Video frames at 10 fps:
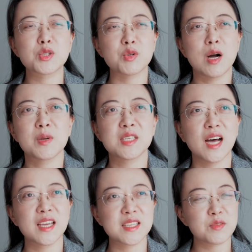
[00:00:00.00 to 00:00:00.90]
bit
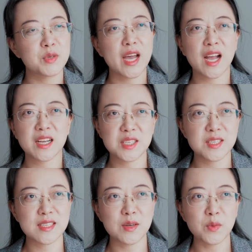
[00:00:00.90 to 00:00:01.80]
dramatized
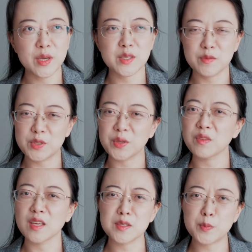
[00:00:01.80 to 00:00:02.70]
reactions and ways of doing
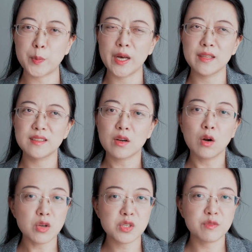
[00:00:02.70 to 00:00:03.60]
things, but they're
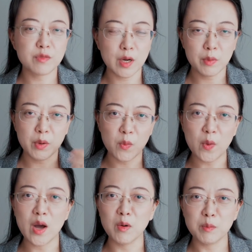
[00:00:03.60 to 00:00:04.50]
also very
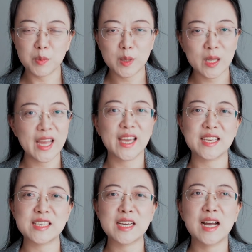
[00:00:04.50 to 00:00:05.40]
well
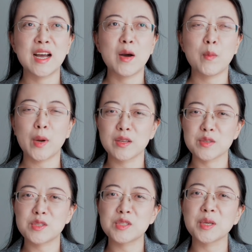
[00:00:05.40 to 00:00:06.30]
played by
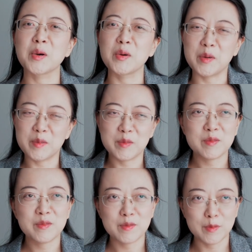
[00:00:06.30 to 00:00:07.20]
those two
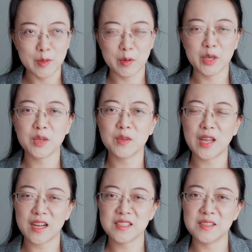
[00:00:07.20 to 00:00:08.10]
very good
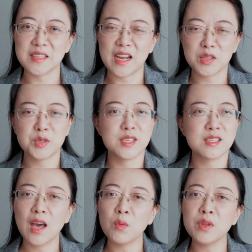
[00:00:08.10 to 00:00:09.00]
actor and
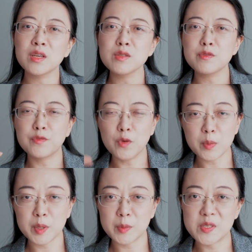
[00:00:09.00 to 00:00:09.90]
actress. And when those
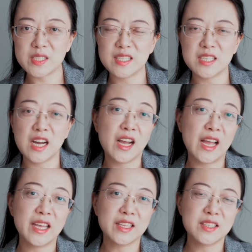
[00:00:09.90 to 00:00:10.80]
four people sit down
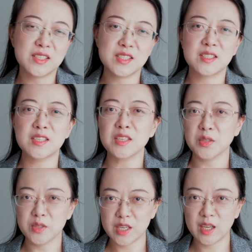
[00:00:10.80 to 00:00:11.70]
at a
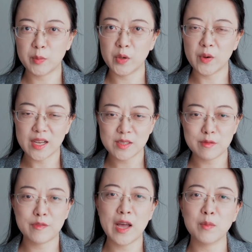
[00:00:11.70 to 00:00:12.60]
dinner table as
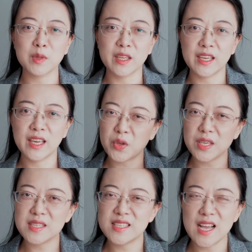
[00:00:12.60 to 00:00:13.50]
a family, you
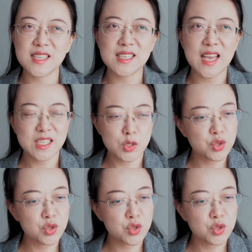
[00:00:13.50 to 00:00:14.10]
can sense it's a